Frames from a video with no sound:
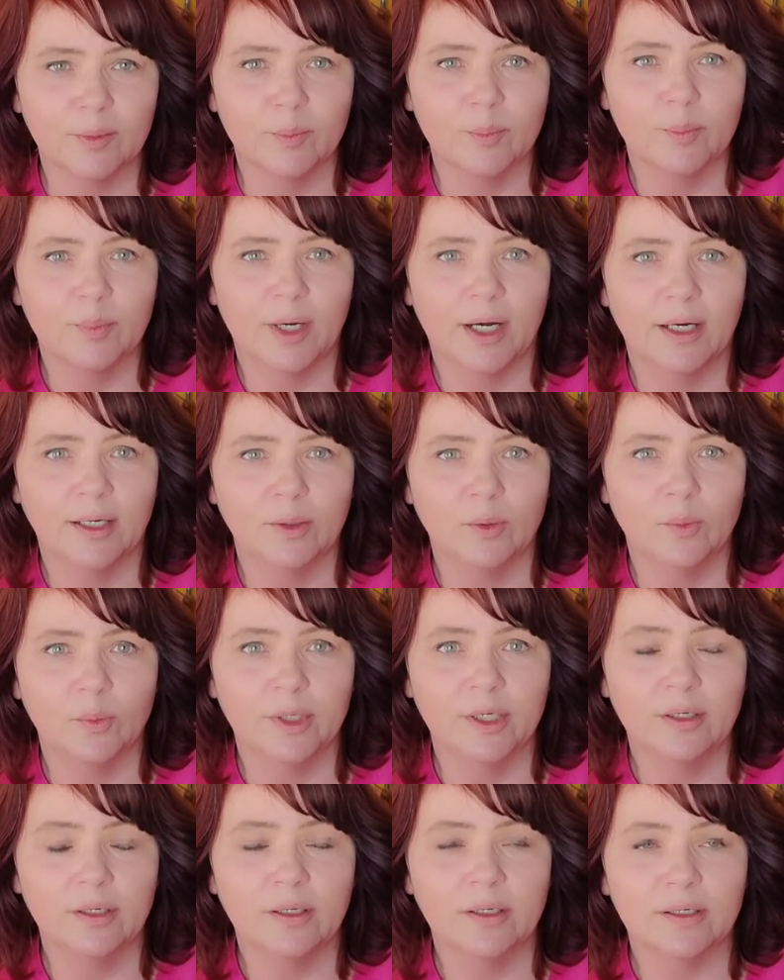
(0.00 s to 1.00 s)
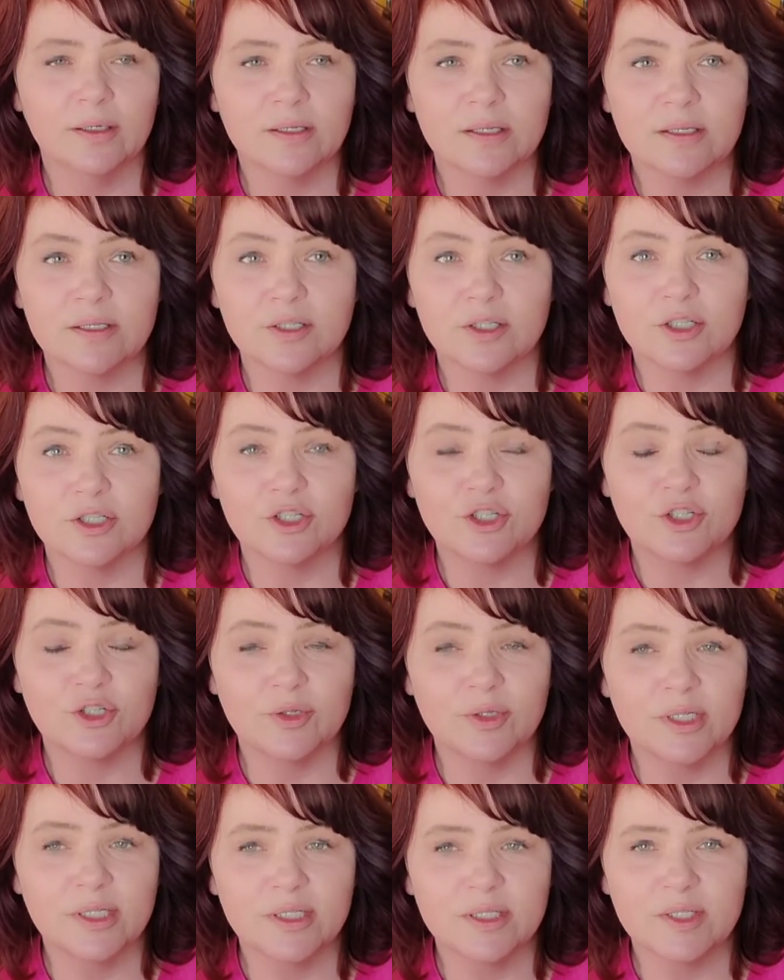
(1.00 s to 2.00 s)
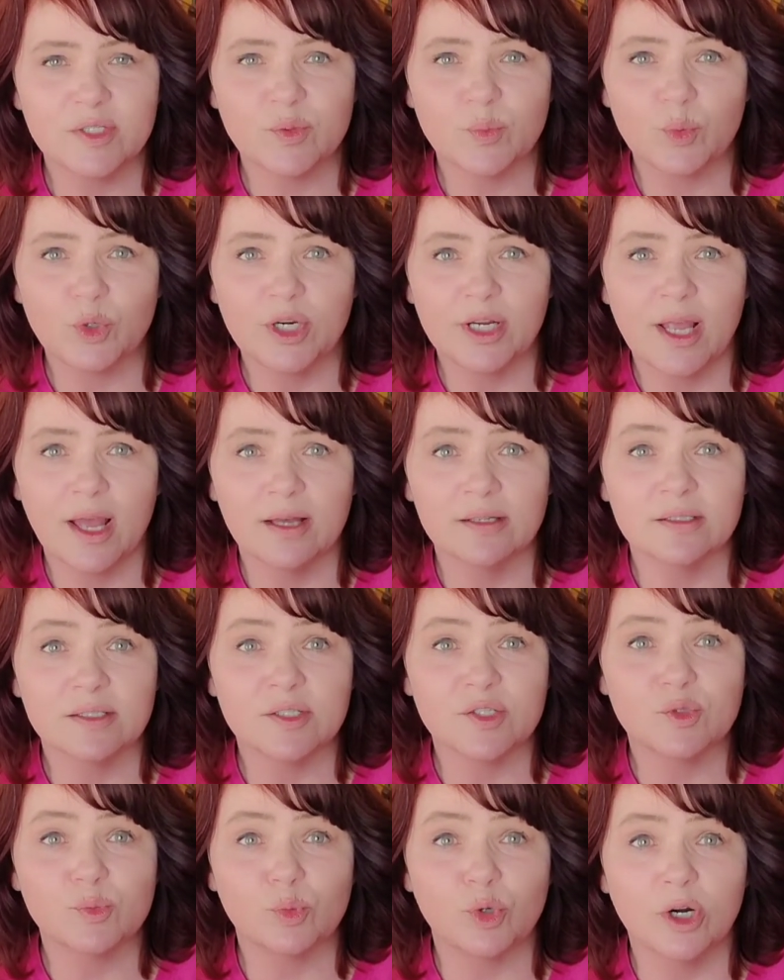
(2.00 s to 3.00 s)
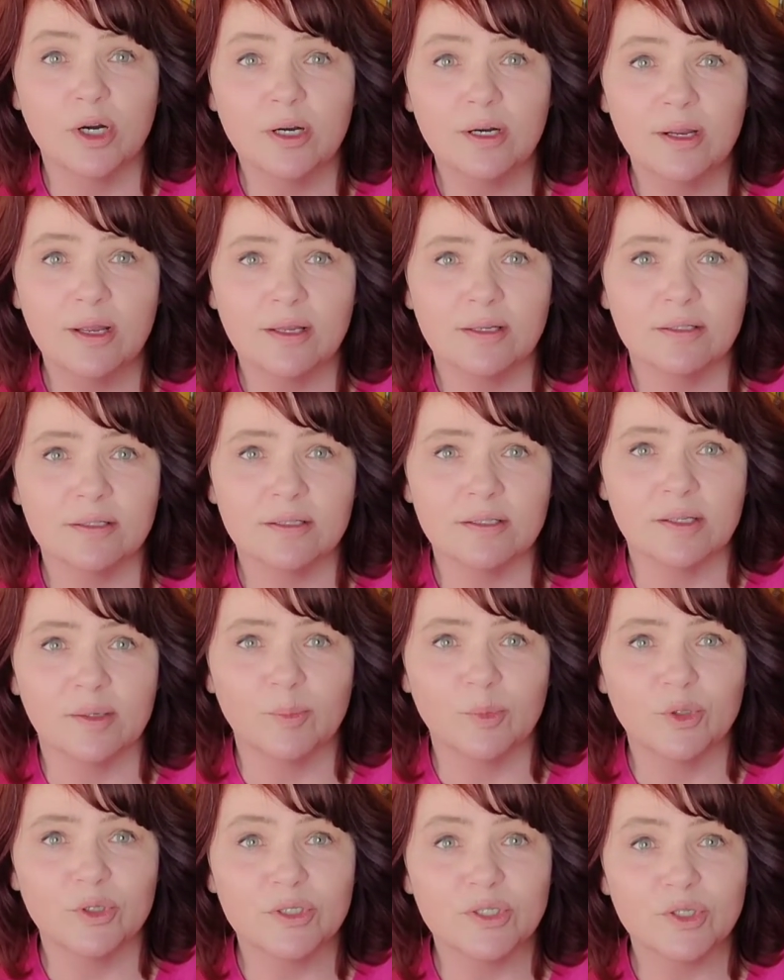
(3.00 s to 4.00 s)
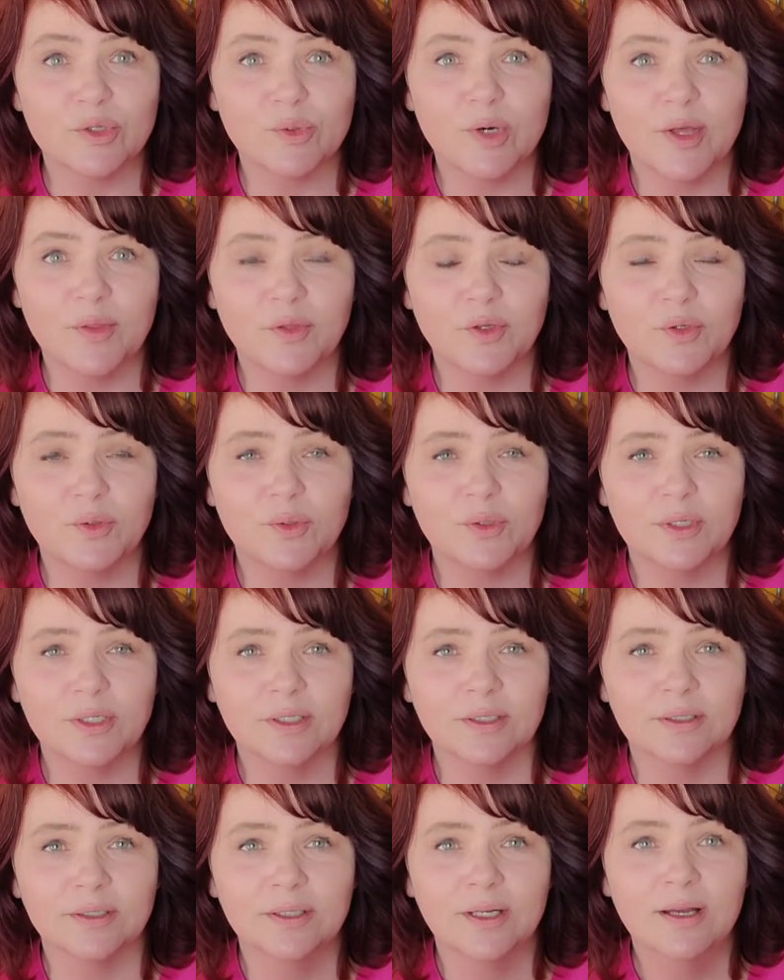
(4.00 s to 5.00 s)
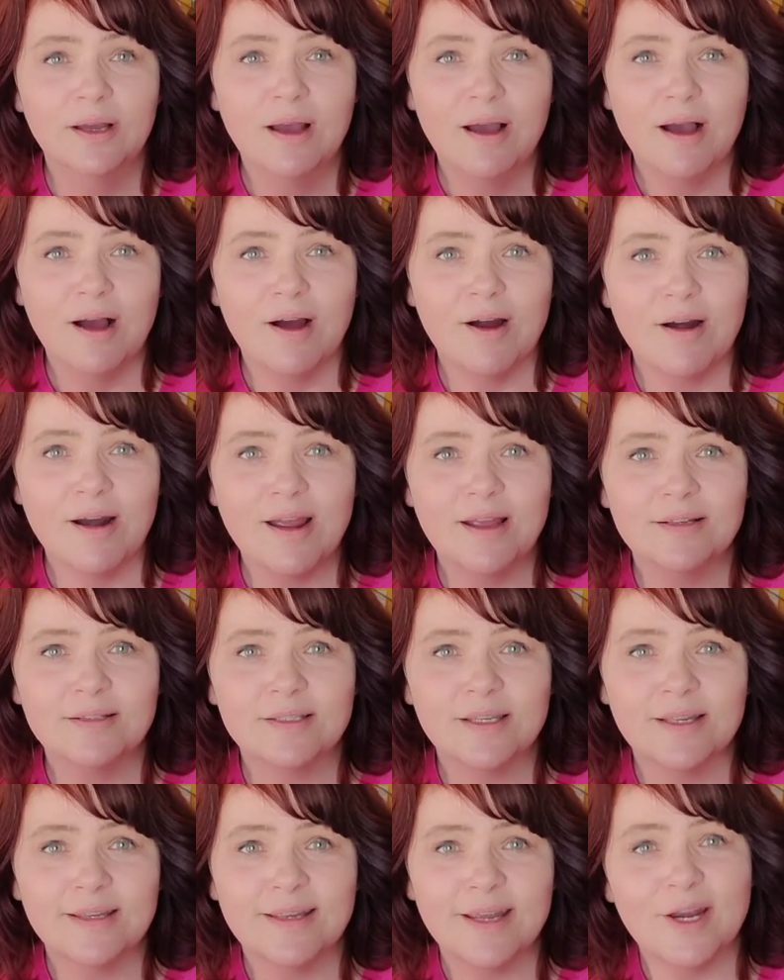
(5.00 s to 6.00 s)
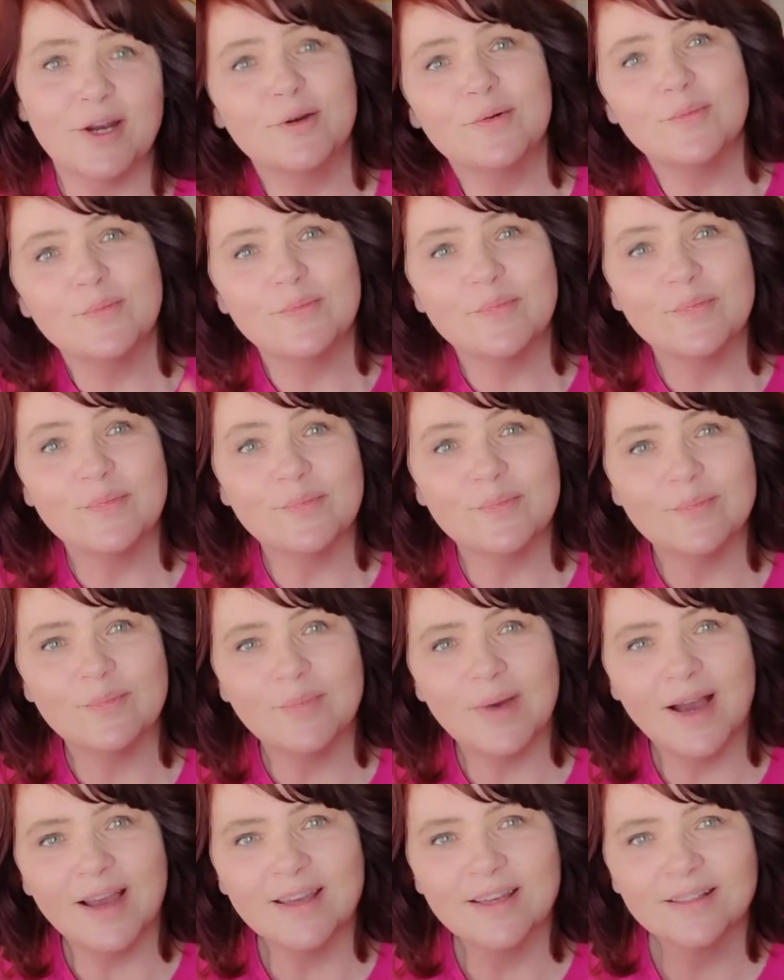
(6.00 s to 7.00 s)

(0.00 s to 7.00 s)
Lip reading: but we are going to start shooting. Spring has sprung and summer is around the corner. Alright, take care. Bye.